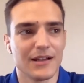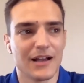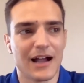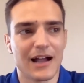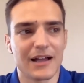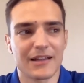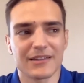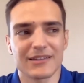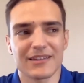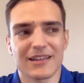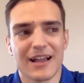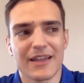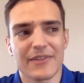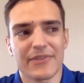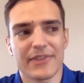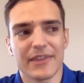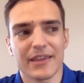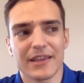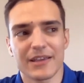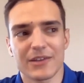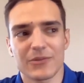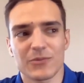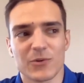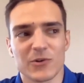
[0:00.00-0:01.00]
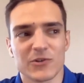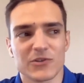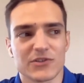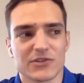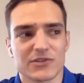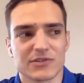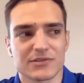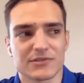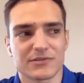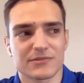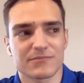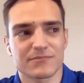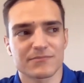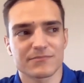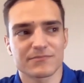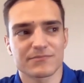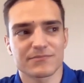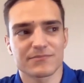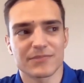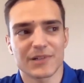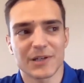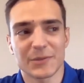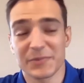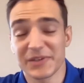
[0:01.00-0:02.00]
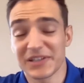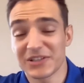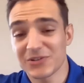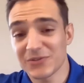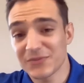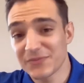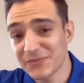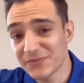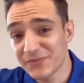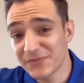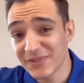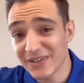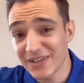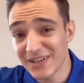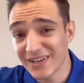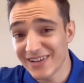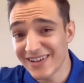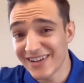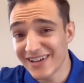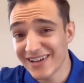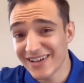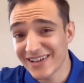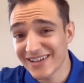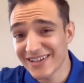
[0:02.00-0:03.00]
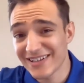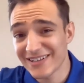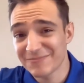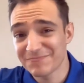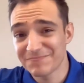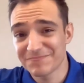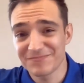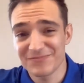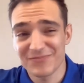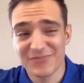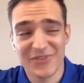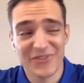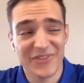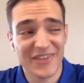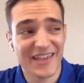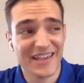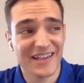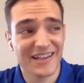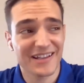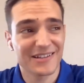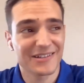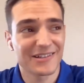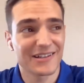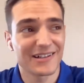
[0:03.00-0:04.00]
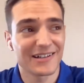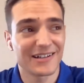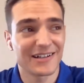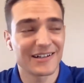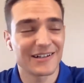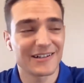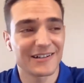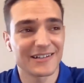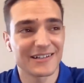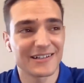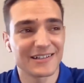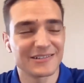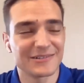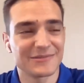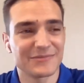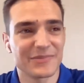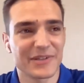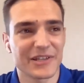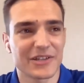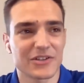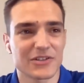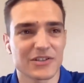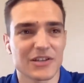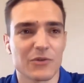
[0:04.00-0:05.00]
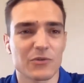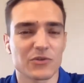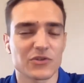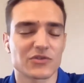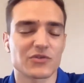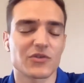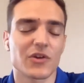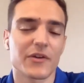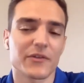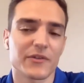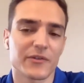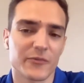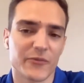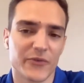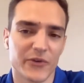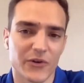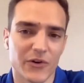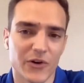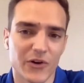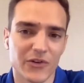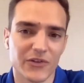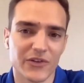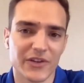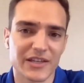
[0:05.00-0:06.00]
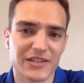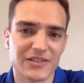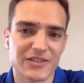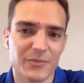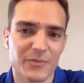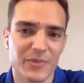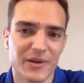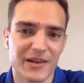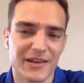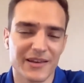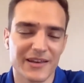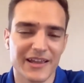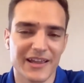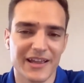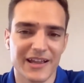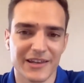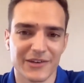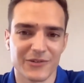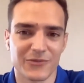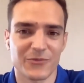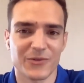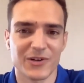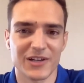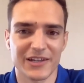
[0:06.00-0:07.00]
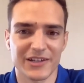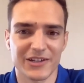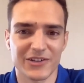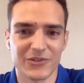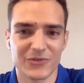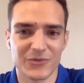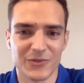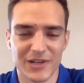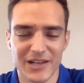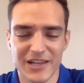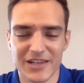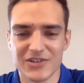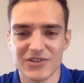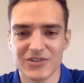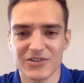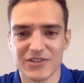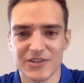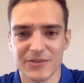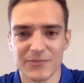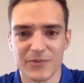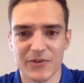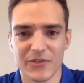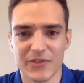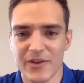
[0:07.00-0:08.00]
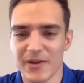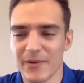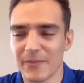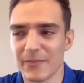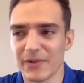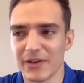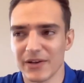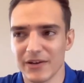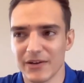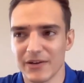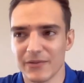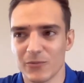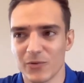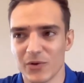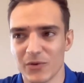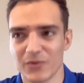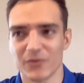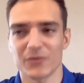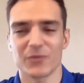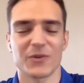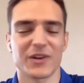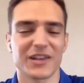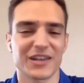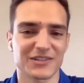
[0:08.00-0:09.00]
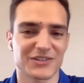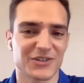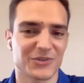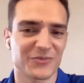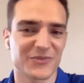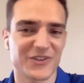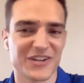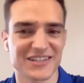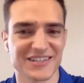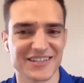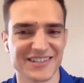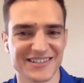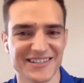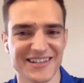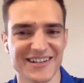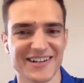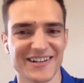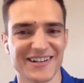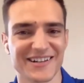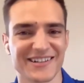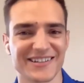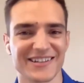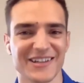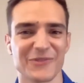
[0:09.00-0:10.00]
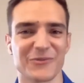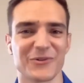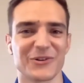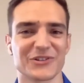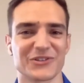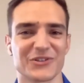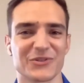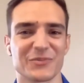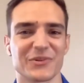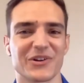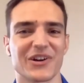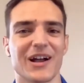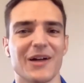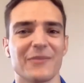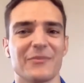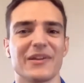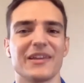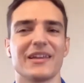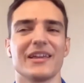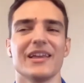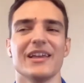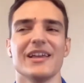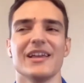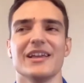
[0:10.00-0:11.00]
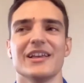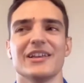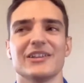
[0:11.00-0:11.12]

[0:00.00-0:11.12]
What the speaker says: I think it was a bit of a luck thing because I was driving for Honda in Japan. I had really good relationship with them, and we were winning some races there. They were super happy.